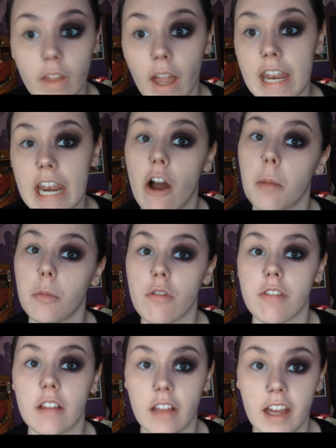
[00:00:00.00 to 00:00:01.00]
And now I'm
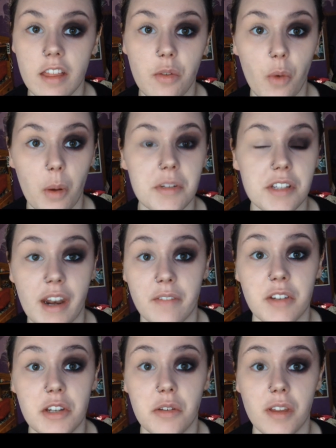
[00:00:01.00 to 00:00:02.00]
losing light, so I'm just going to
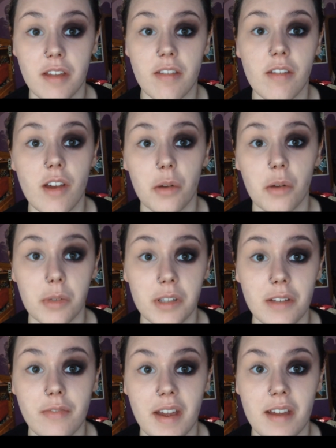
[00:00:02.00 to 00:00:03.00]
have to do this
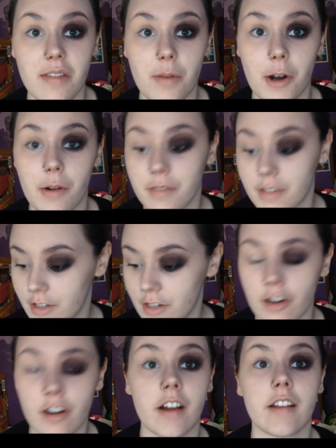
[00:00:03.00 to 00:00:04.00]
really fast so I don't have to
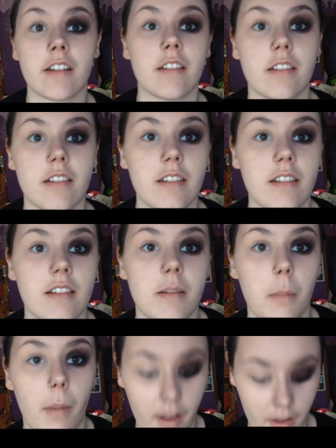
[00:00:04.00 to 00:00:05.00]
turn on
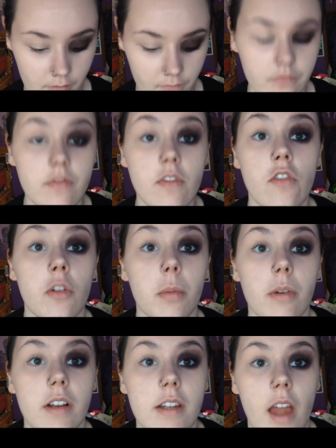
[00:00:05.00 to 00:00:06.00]
my
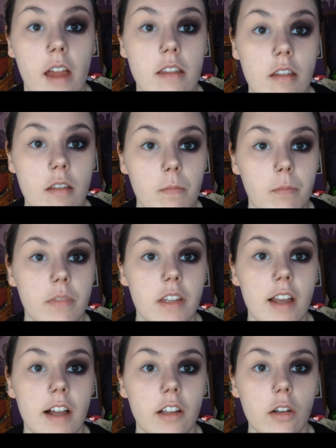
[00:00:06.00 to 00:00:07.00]
super intense
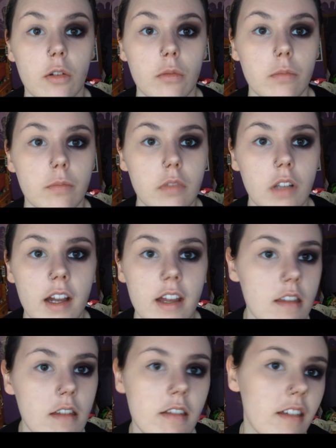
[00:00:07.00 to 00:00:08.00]
yellow
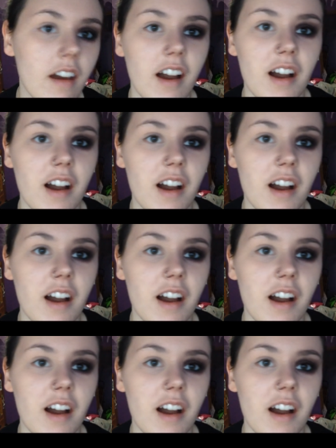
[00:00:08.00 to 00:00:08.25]
lights.